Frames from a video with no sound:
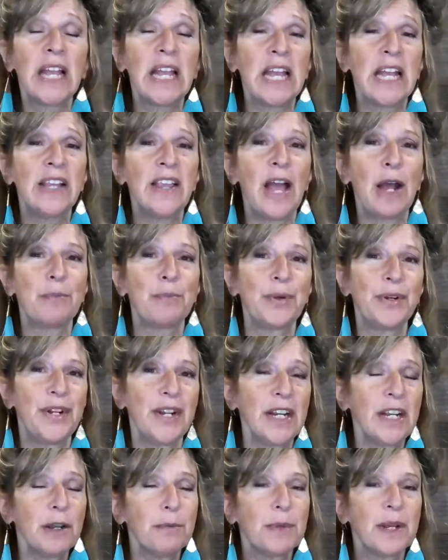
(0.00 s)
In that
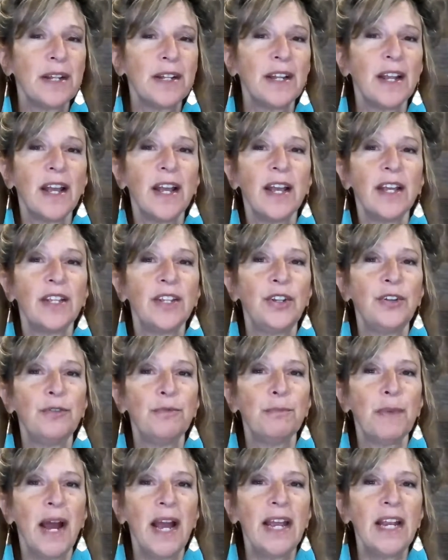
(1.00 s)
predicament, you
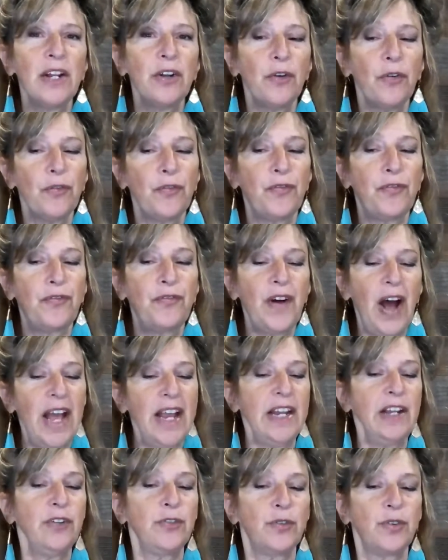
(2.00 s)
might
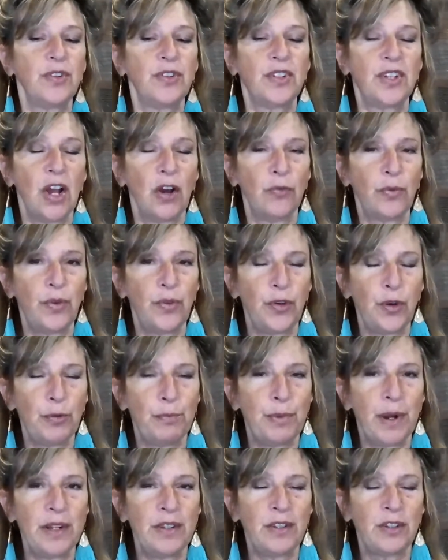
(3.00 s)
find yourself with your
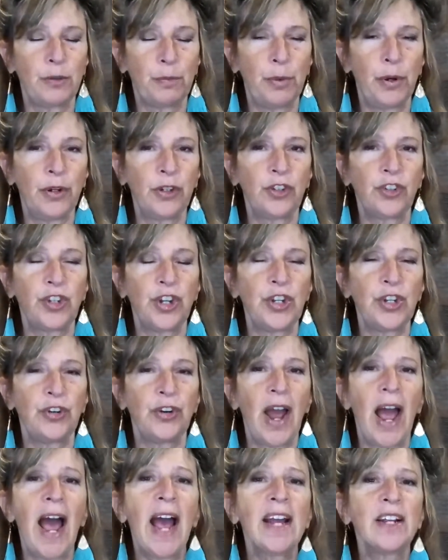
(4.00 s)
buttons pushed and
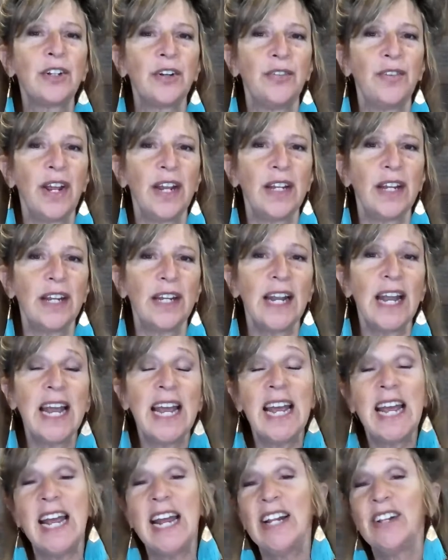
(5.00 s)
you're activated.
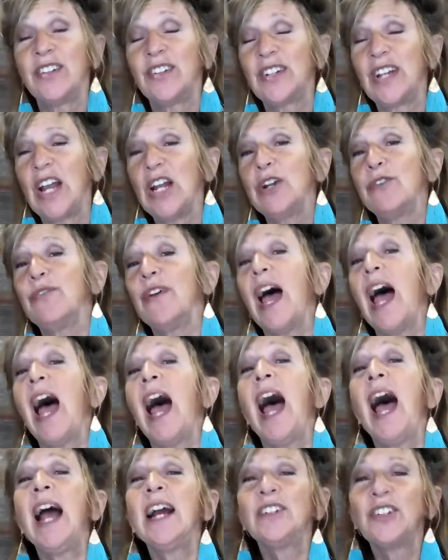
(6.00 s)
Instead of
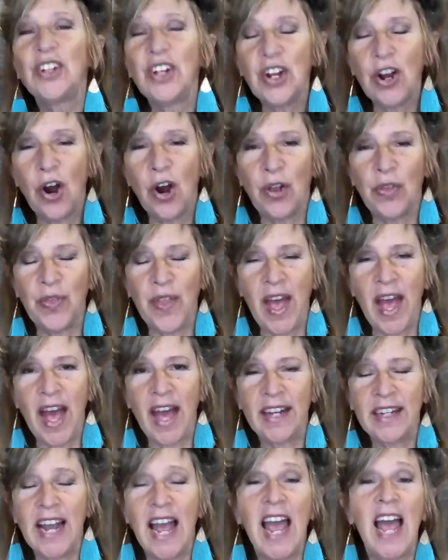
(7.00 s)
acting on
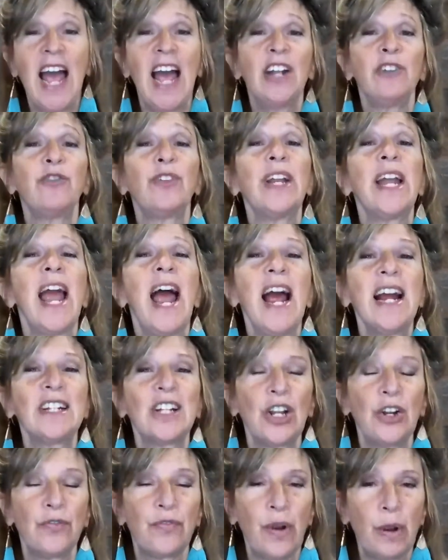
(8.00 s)
that and
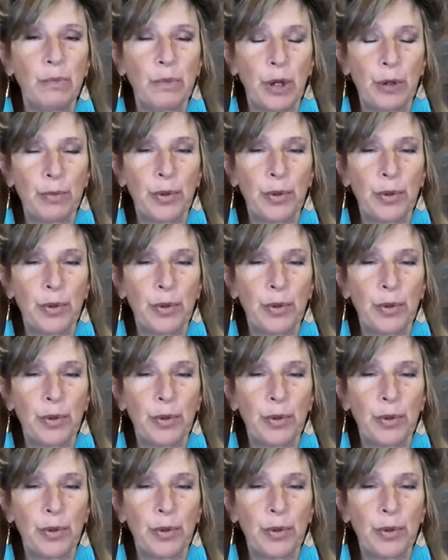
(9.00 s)
reacting from your